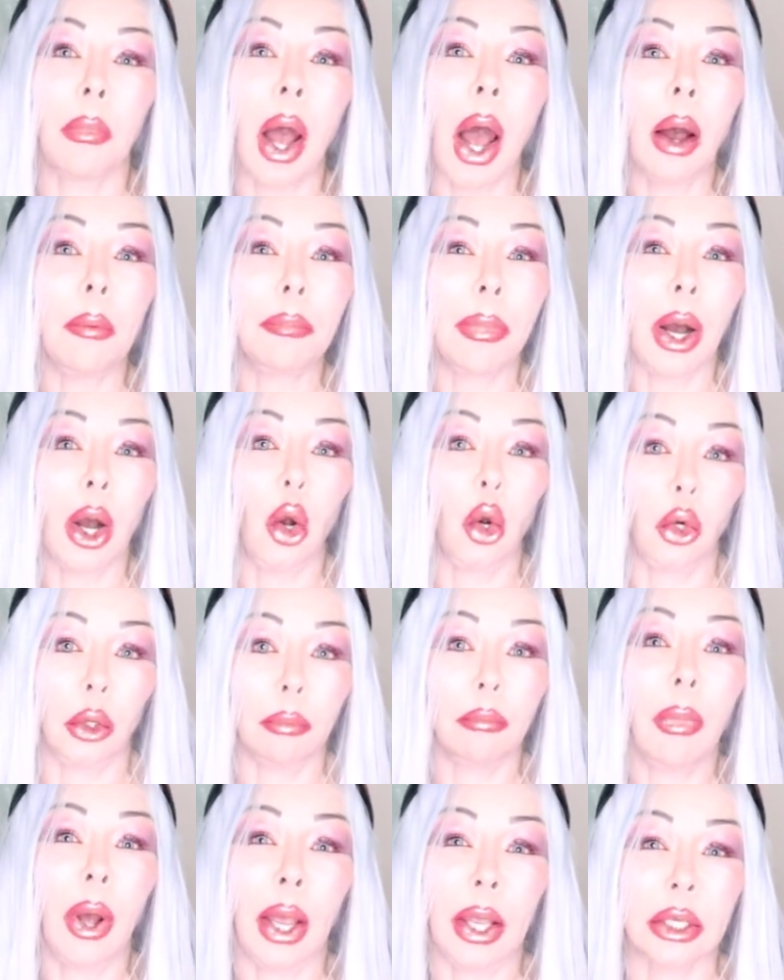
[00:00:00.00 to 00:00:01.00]
about
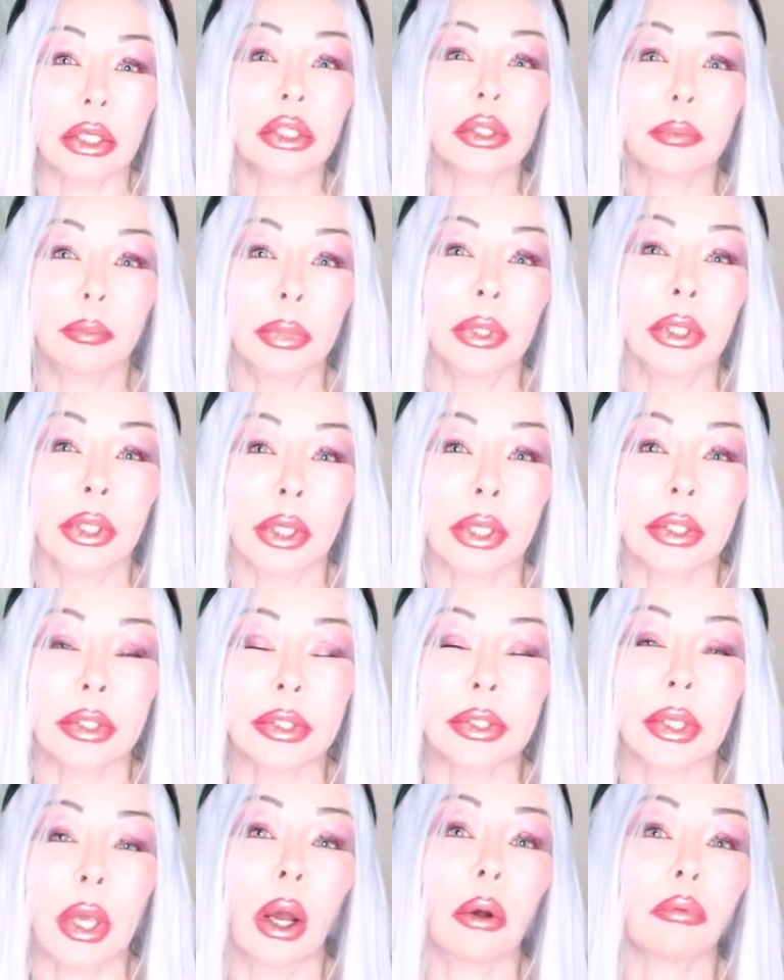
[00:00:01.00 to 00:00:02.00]
my
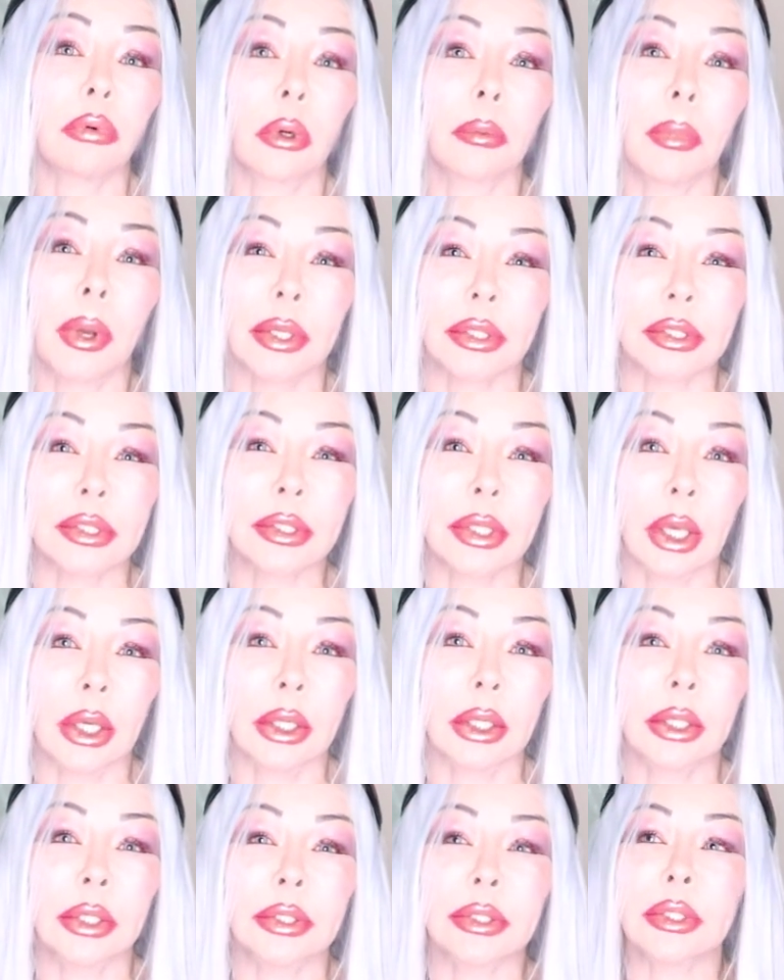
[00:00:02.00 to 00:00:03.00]
experience from my
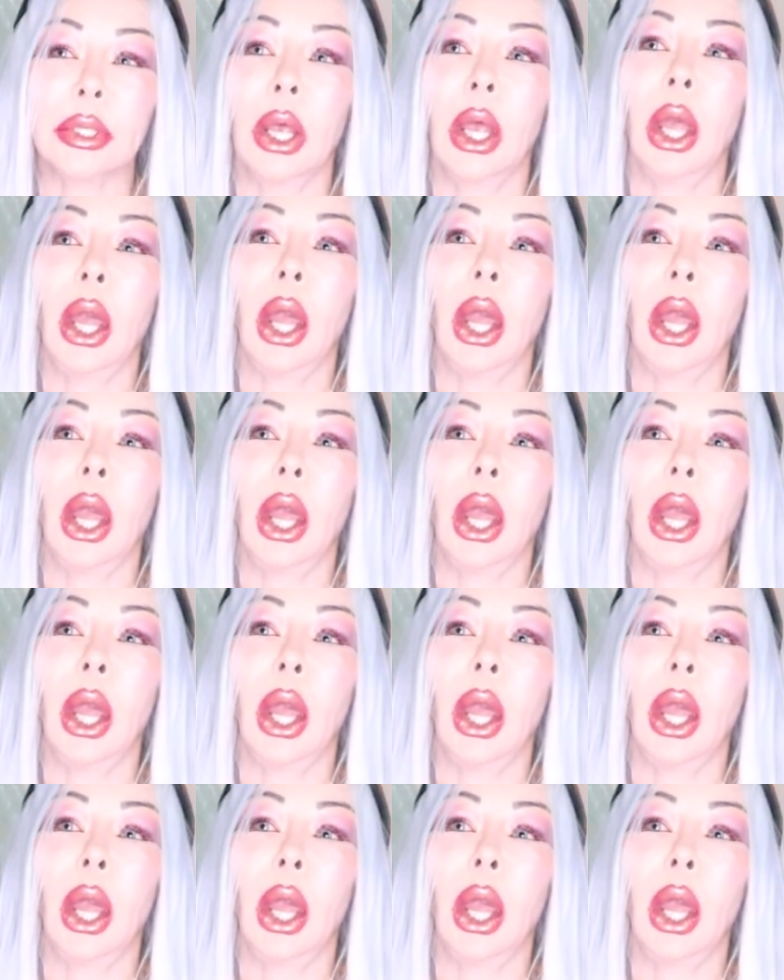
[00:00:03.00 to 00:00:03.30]
studies,